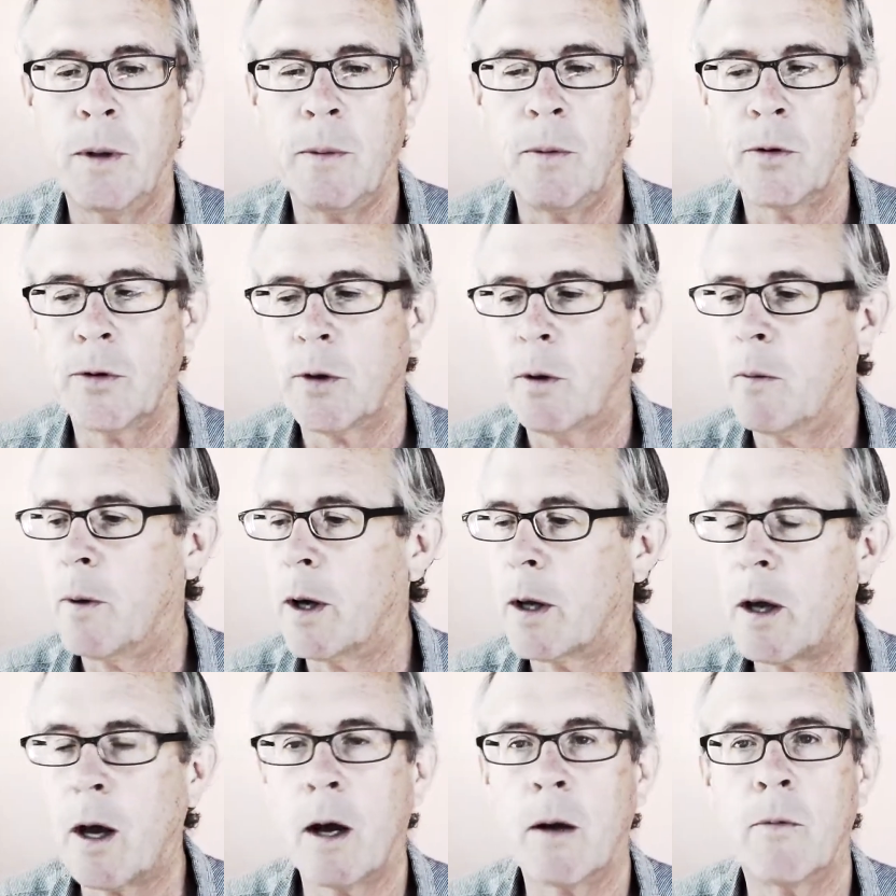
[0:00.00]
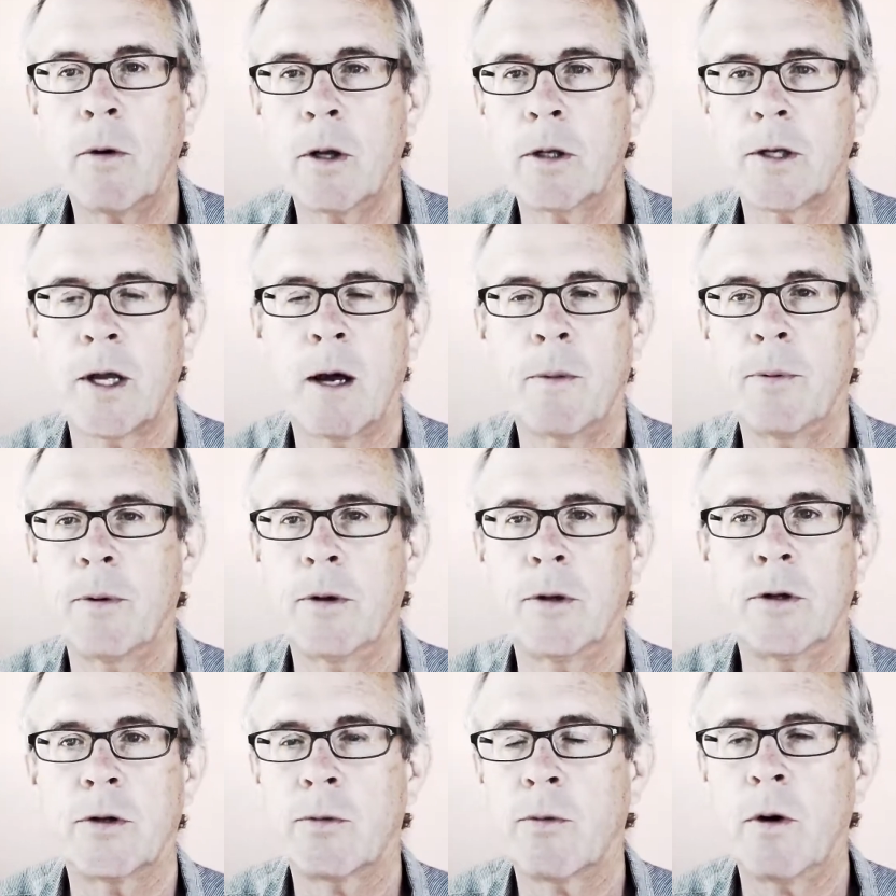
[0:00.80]
People say, oh my God, what has
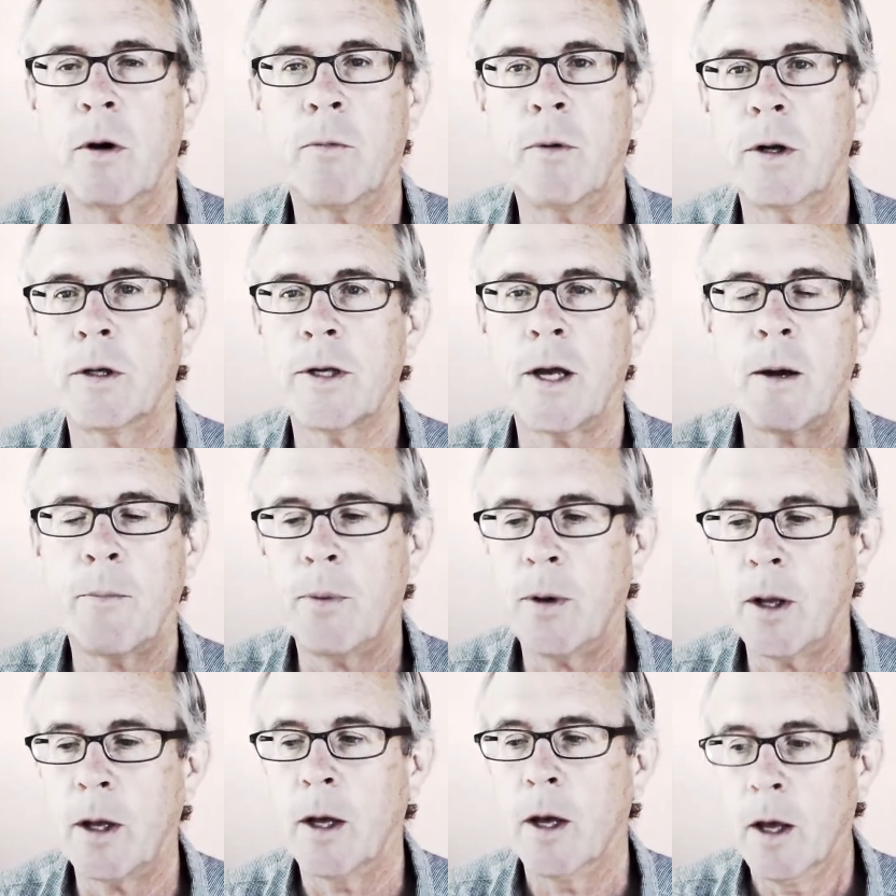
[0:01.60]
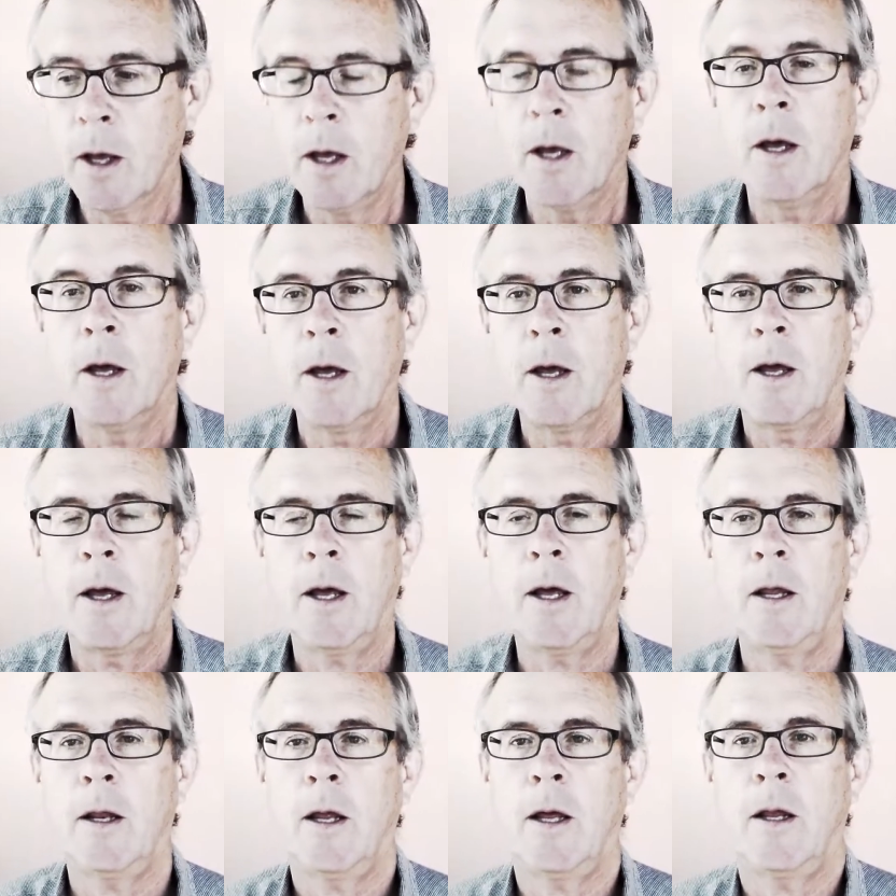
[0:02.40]
happened to this realm, what is happening?
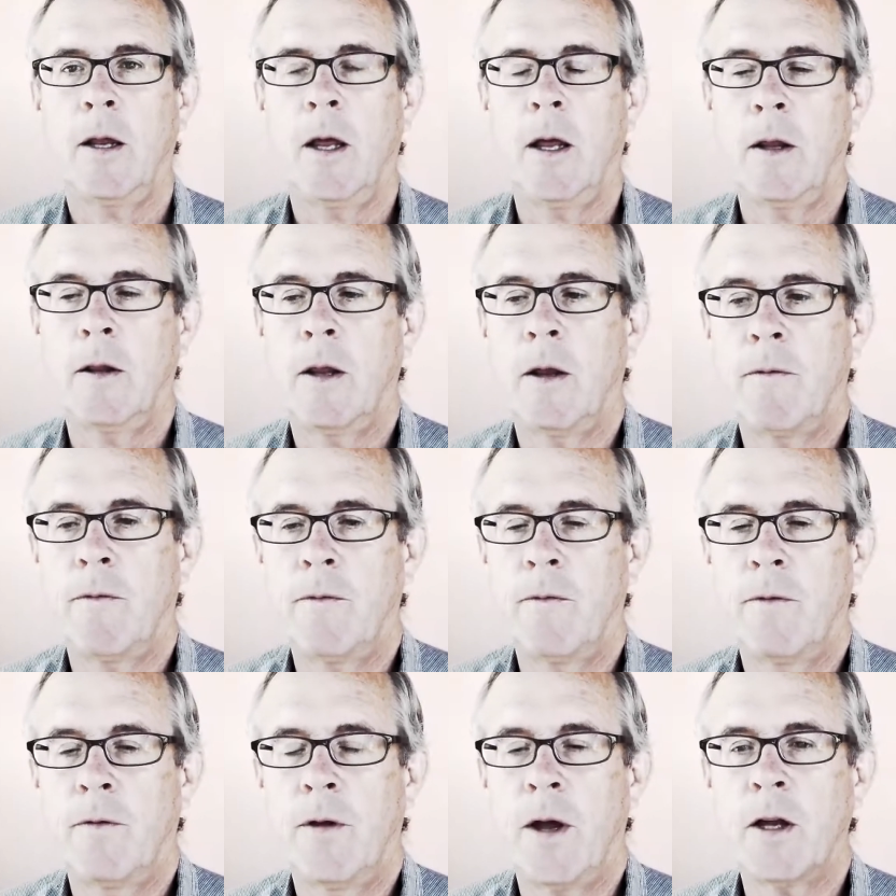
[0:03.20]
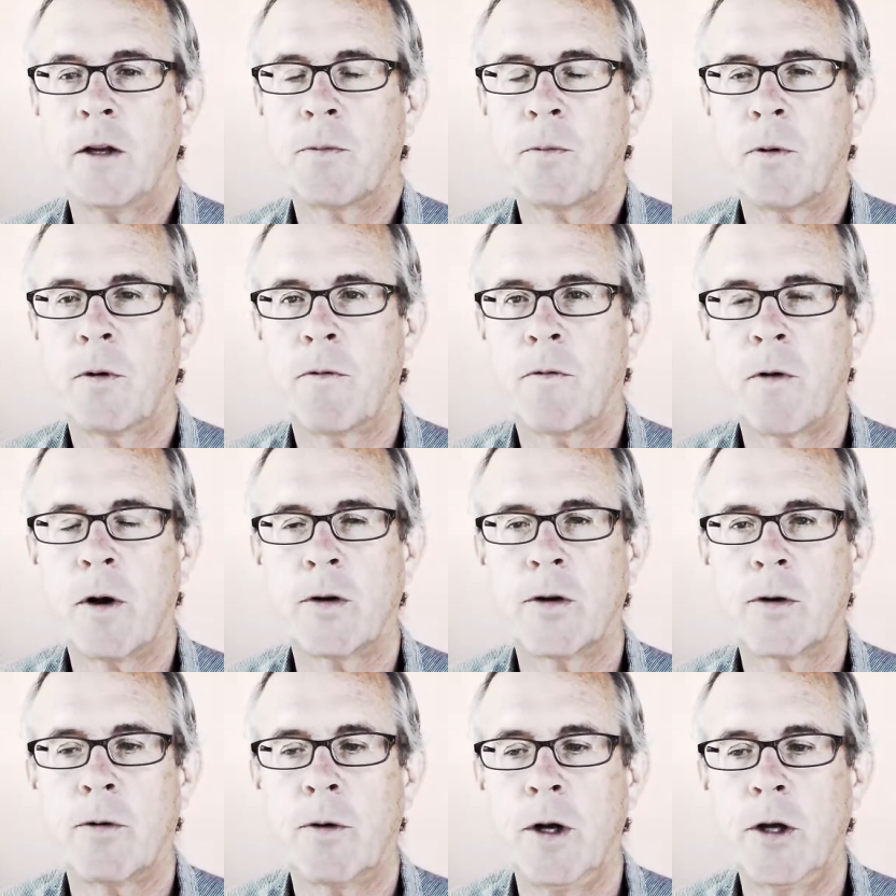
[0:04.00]
And that desperate
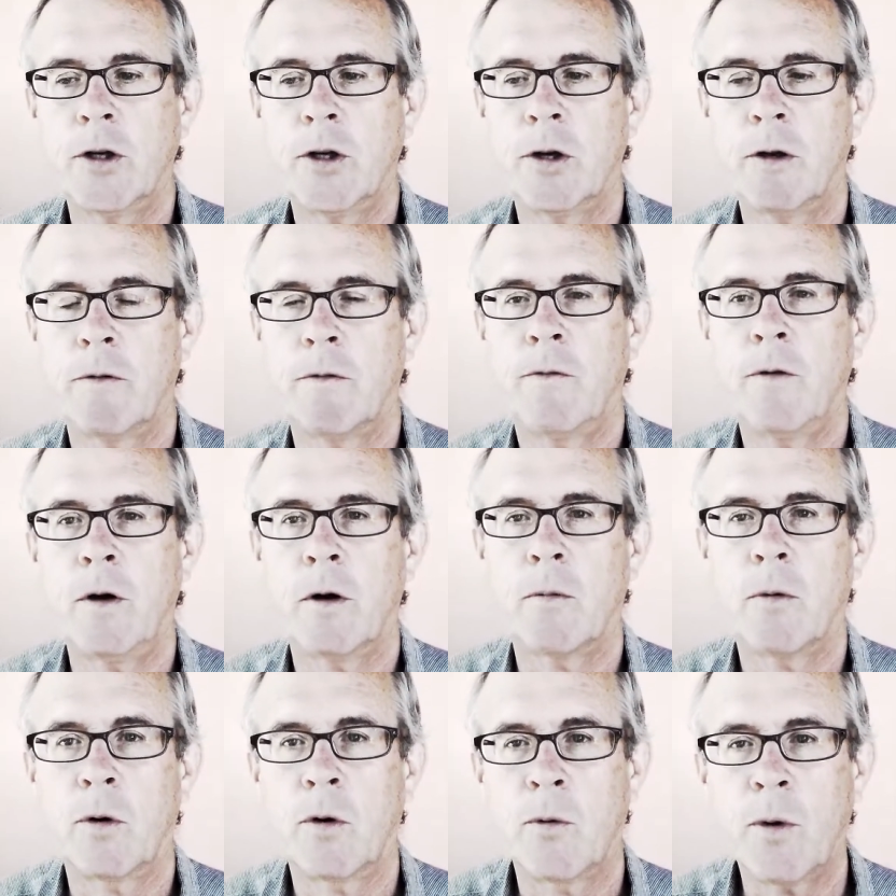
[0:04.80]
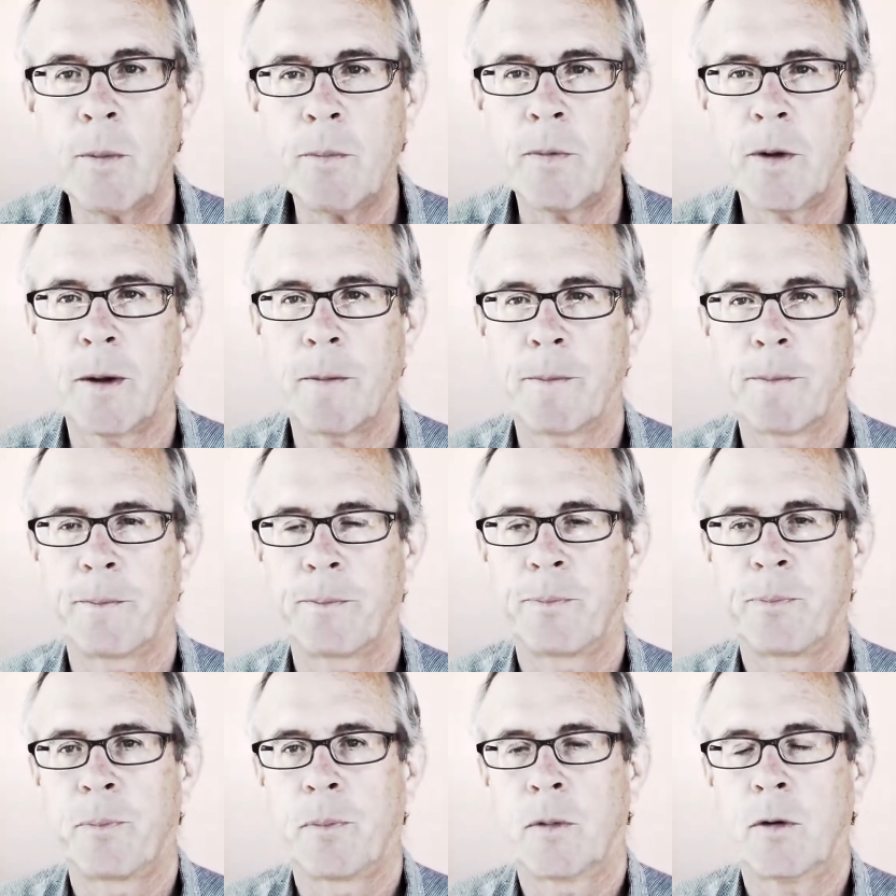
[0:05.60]
frustration and fear will grip them,
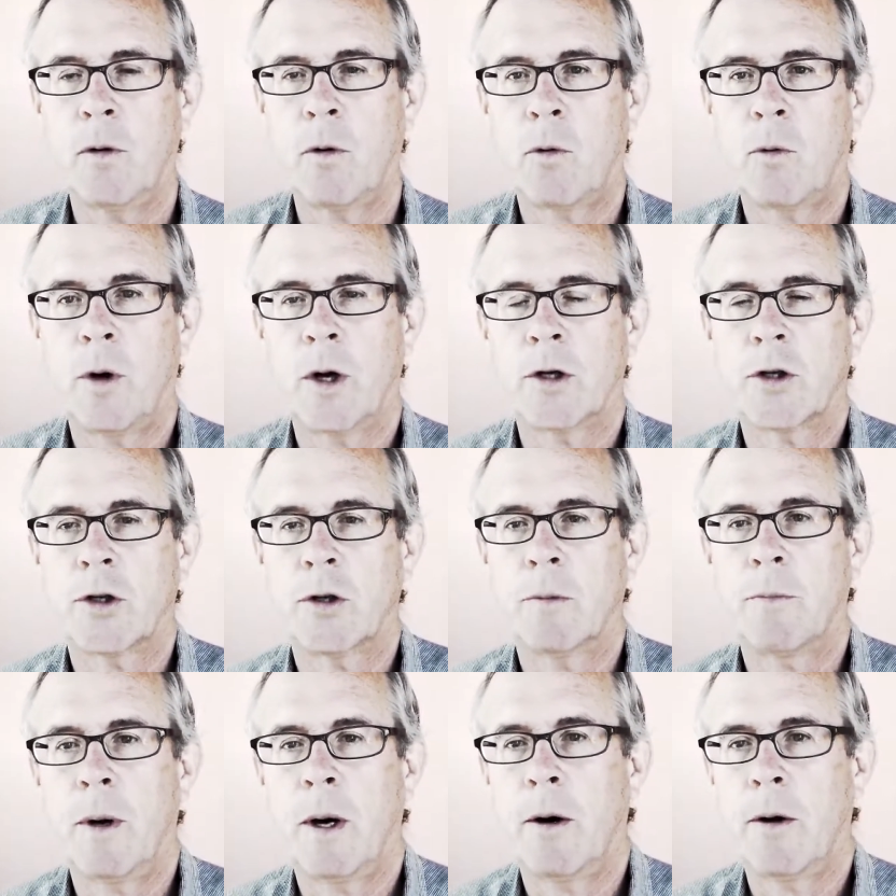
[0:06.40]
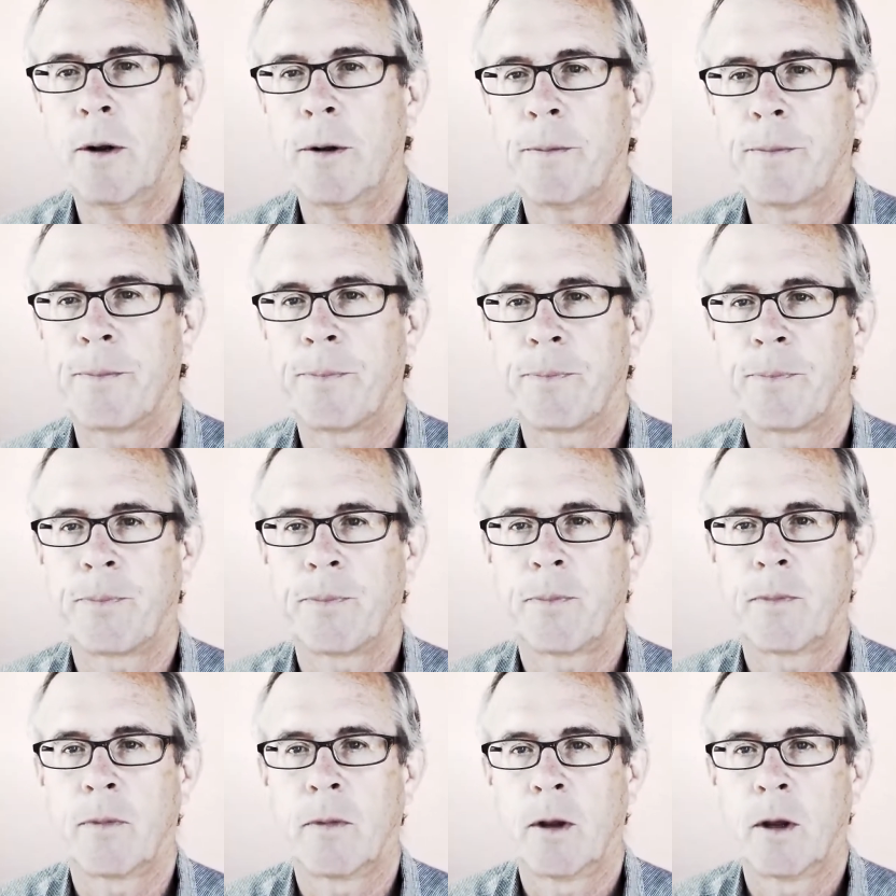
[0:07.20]
no question about it.